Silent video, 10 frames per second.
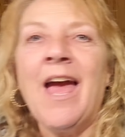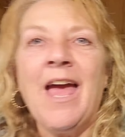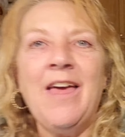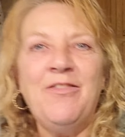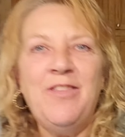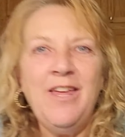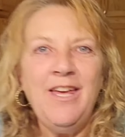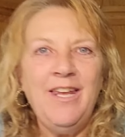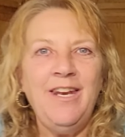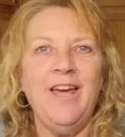And
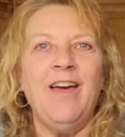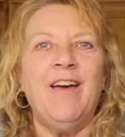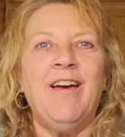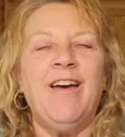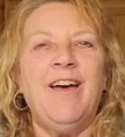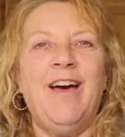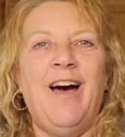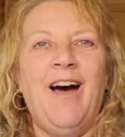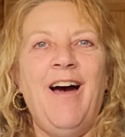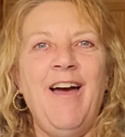then
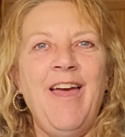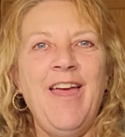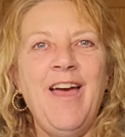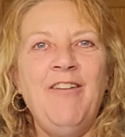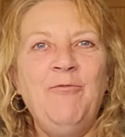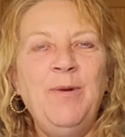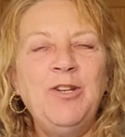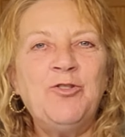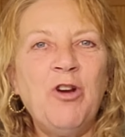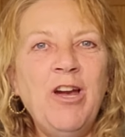I have
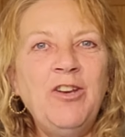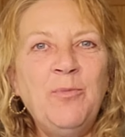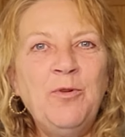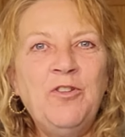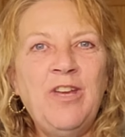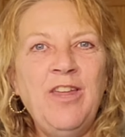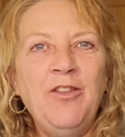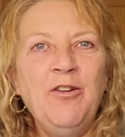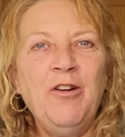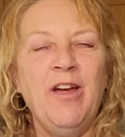been trying to put
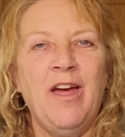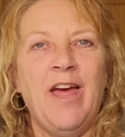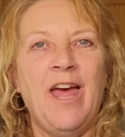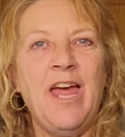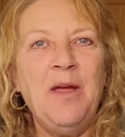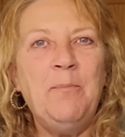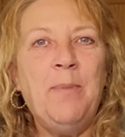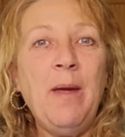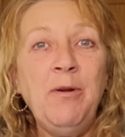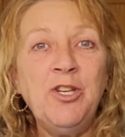together a
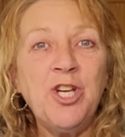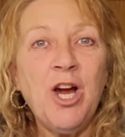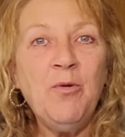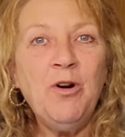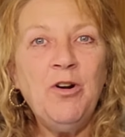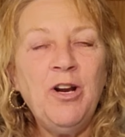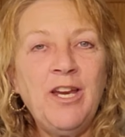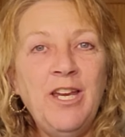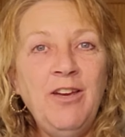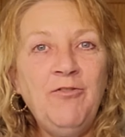baby shower
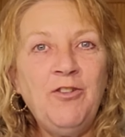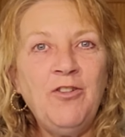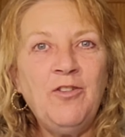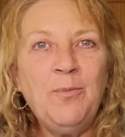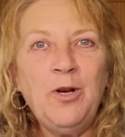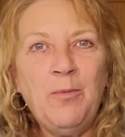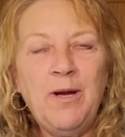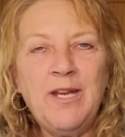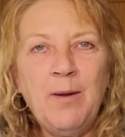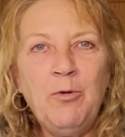gift to put on
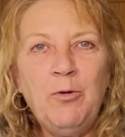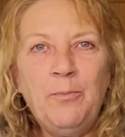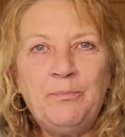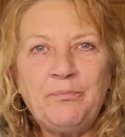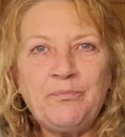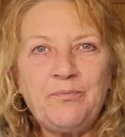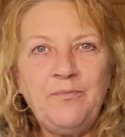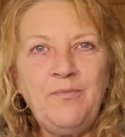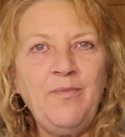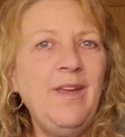my table
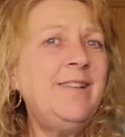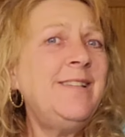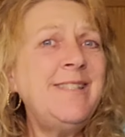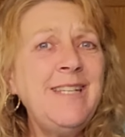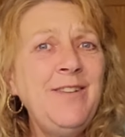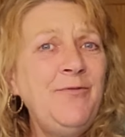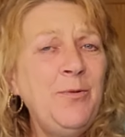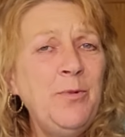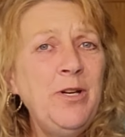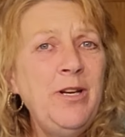to see if
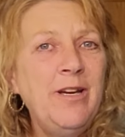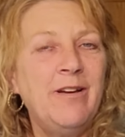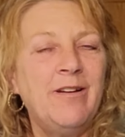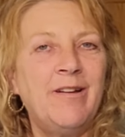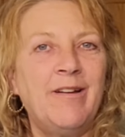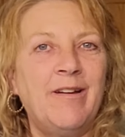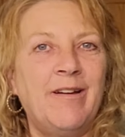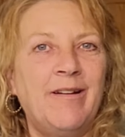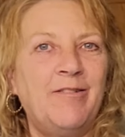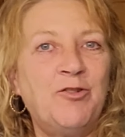it would
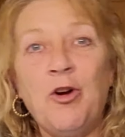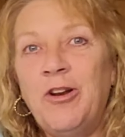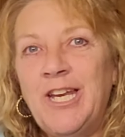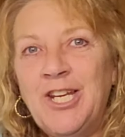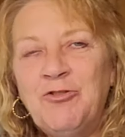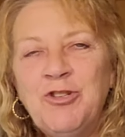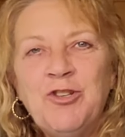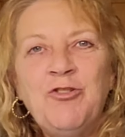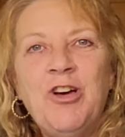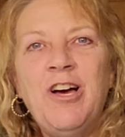draw any
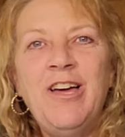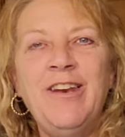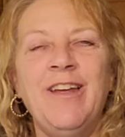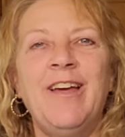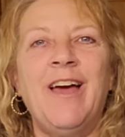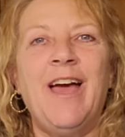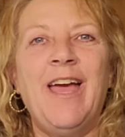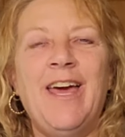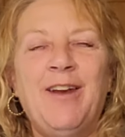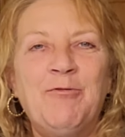interest or not.
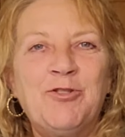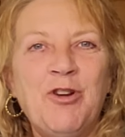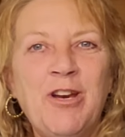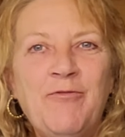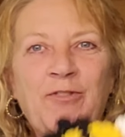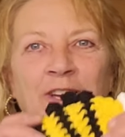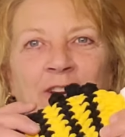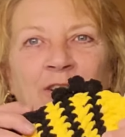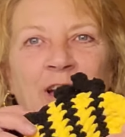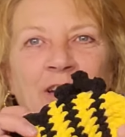And I was trying to
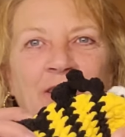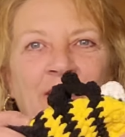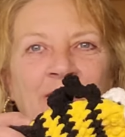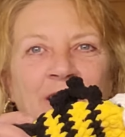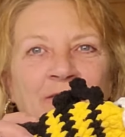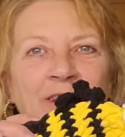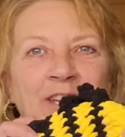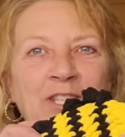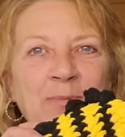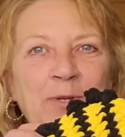figure out a
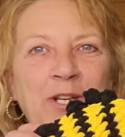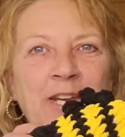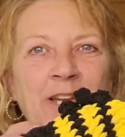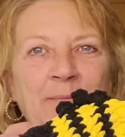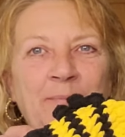lovey to put in it.